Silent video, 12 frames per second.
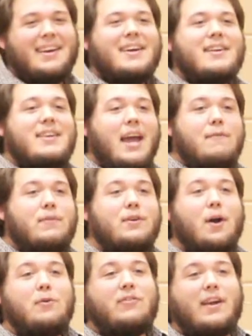David
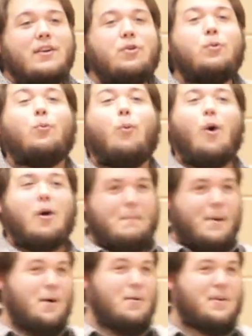goes into war
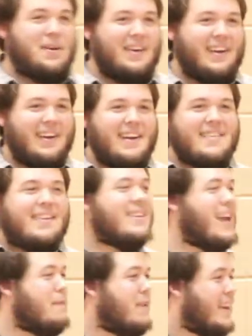mode. So
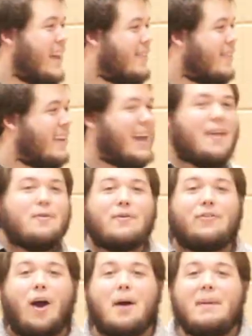David gets together
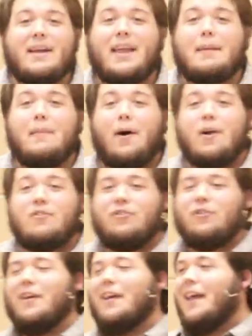his army and they
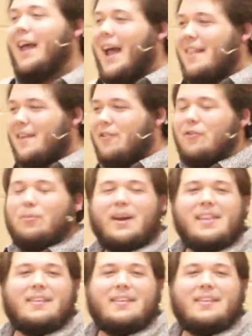march, and this is one of the